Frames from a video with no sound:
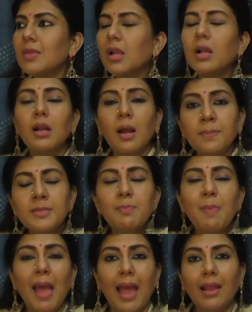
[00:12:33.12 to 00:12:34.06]
comes
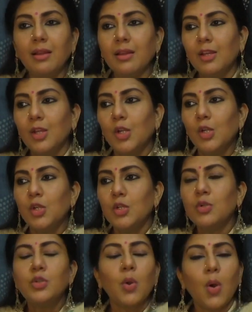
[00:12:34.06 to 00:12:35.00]
back
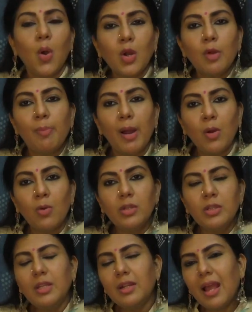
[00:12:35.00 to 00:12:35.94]
to talk
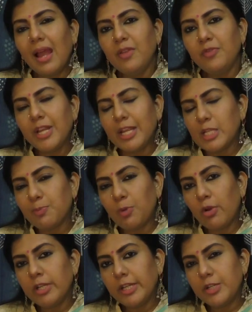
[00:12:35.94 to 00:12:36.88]
about the life and
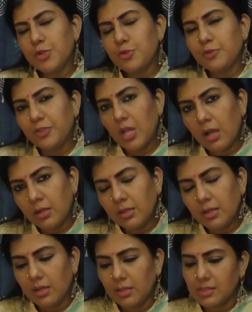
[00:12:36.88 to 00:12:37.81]
exploitation of young
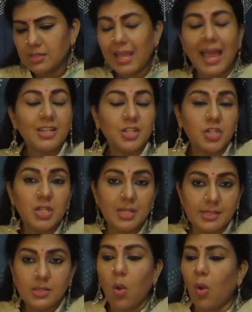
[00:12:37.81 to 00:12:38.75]
girls as she
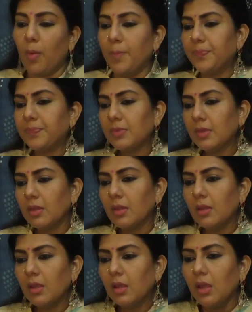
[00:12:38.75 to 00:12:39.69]
saw.
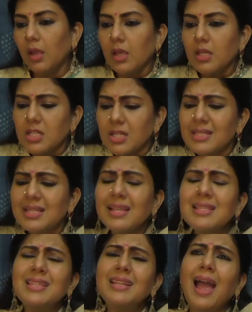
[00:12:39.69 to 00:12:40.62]
She
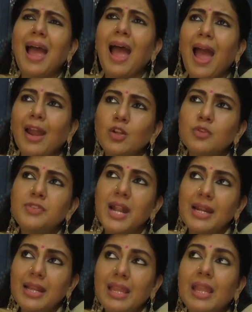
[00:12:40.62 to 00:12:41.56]
says the act of
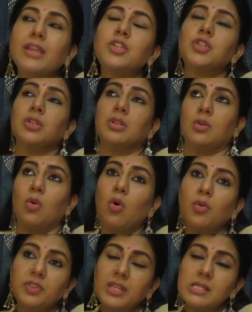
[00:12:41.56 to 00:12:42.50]
dedication
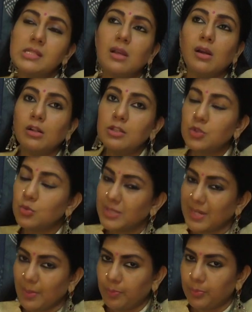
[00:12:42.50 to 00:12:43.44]
of these girls to
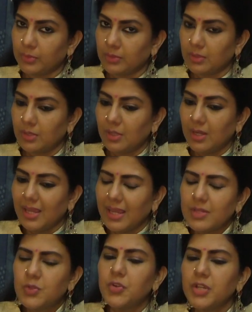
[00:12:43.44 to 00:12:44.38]
temple
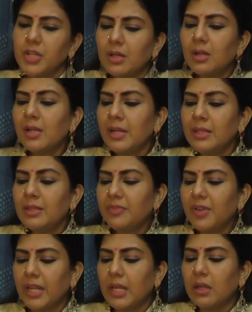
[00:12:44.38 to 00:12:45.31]
is really the
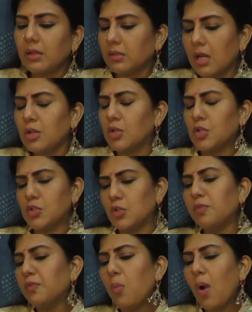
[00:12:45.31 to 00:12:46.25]
very crux
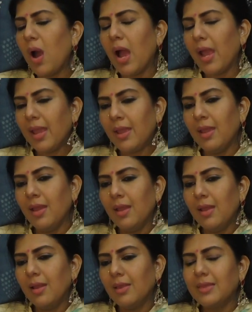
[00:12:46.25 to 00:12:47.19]
of why
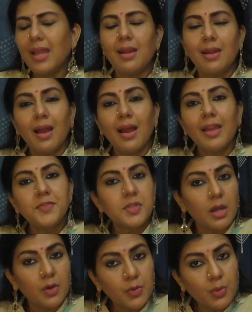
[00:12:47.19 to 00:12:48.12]
their lives
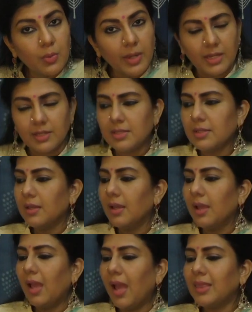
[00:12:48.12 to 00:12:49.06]
are ruined,
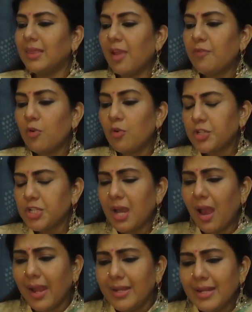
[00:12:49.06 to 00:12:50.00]
and therefore
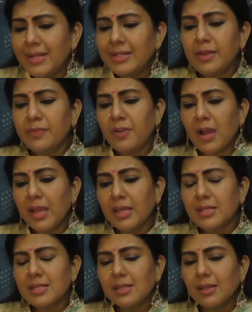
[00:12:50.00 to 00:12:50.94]
she
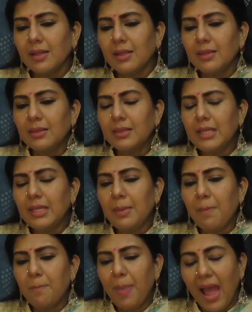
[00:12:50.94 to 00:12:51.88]
identifies
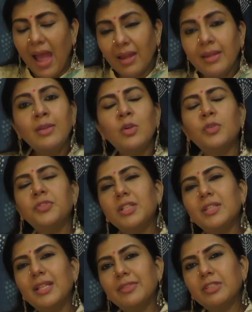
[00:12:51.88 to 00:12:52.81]
the banning of
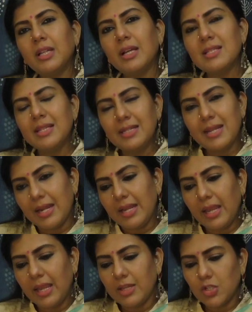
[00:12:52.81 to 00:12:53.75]
the Devadasi
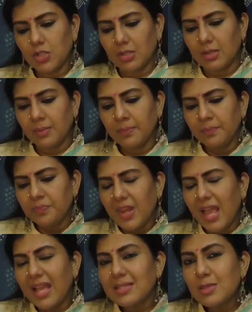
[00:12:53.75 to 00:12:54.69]
dedication
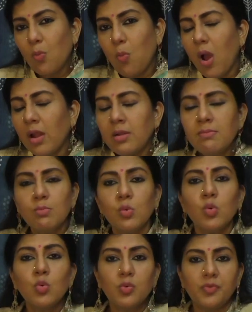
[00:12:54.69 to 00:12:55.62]
as the one
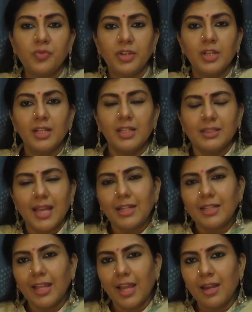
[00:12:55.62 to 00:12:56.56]
move
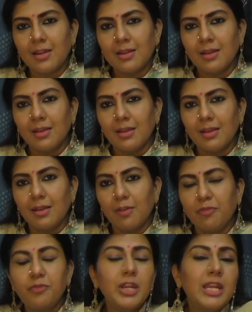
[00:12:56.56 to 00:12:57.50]
that can
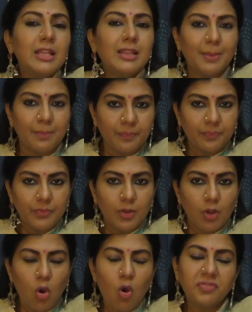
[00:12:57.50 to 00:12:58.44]
free them
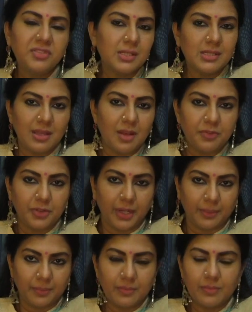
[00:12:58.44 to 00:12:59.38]
of this suffering.